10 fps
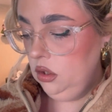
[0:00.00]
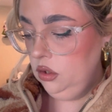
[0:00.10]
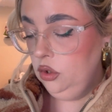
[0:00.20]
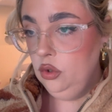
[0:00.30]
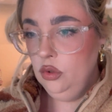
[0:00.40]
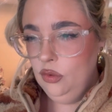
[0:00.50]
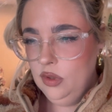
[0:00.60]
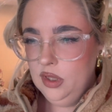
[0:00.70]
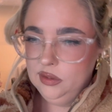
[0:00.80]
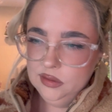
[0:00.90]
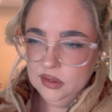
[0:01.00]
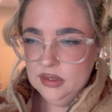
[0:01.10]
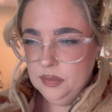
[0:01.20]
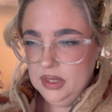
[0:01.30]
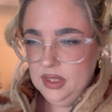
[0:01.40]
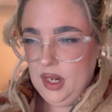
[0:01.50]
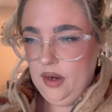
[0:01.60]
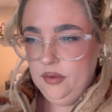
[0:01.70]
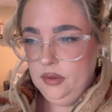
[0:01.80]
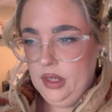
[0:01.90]
who has been in
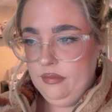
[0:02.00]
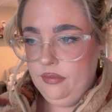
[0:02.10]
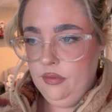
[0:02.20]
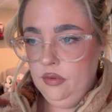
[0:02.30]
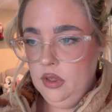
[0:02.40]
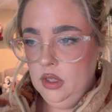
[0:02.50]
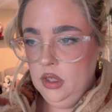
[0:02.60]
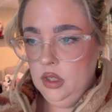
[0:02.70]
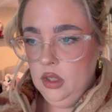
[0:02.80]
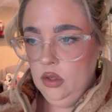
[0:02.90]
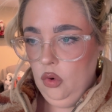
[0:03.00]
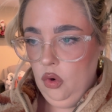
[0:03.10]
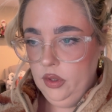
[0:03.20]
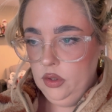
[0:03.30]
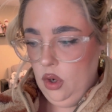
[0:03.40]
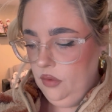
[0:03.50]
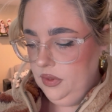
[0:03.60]
another life on and off.